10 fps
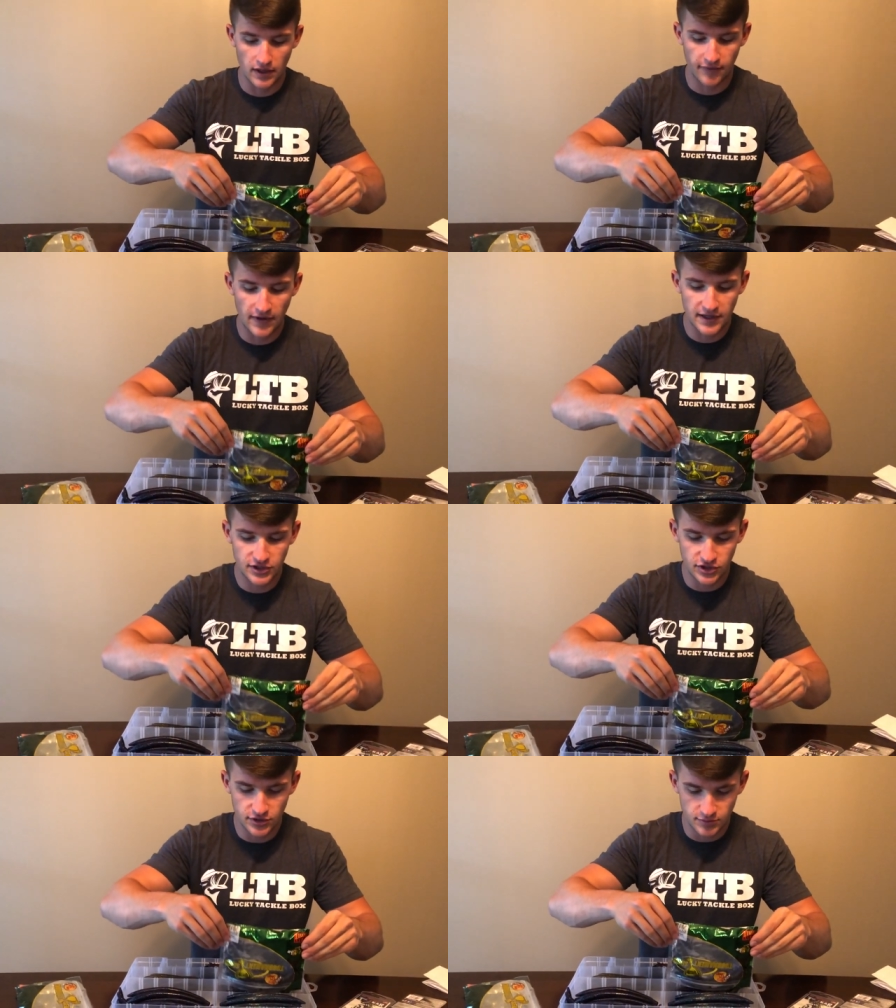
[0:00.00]
Like if I had
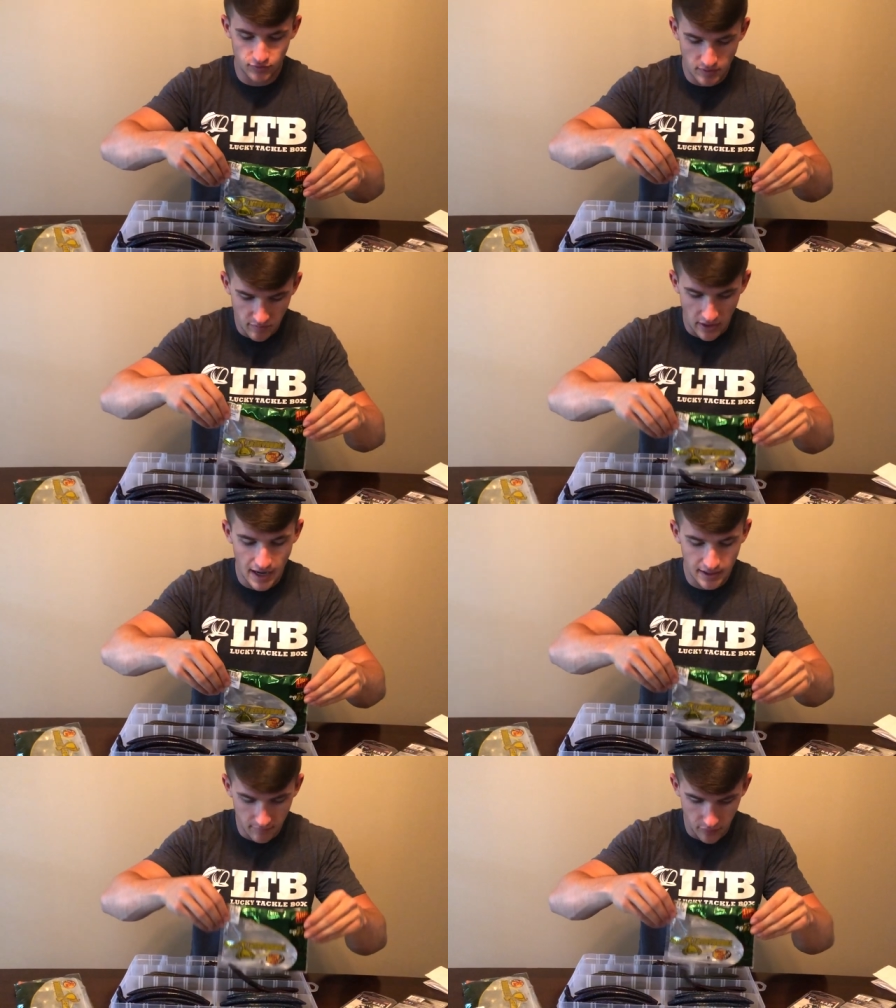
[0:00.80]
to choose between
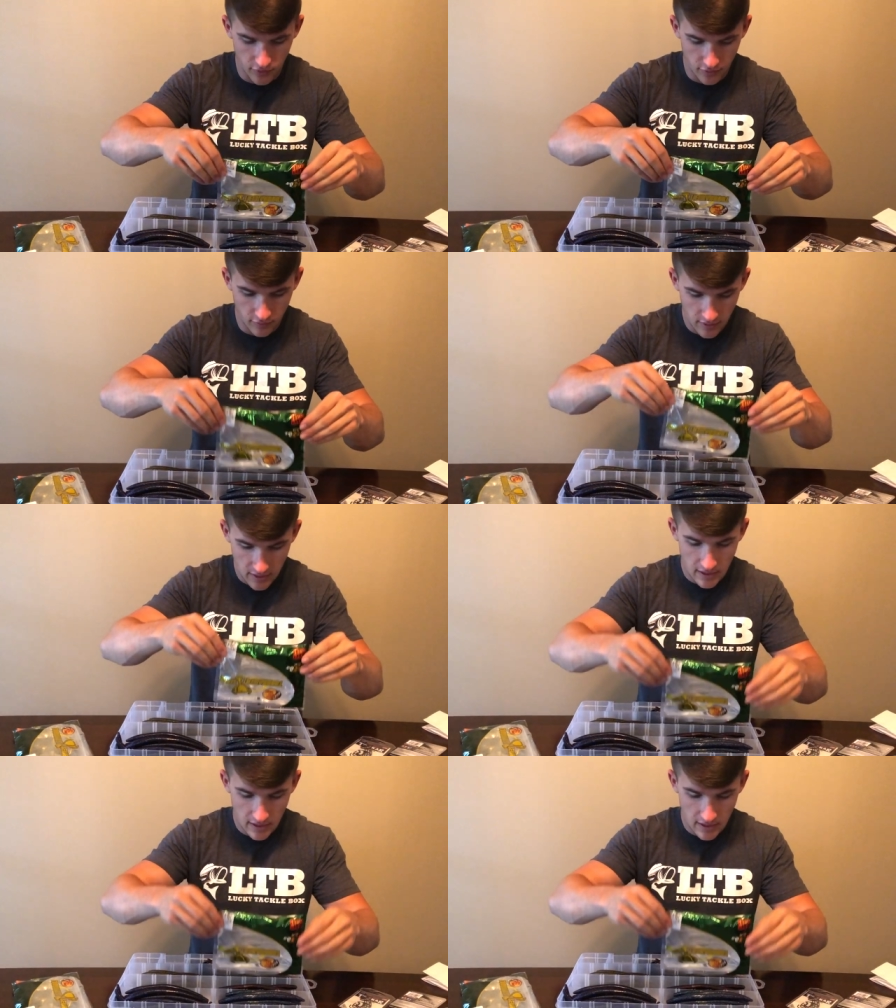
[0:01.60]
black and blue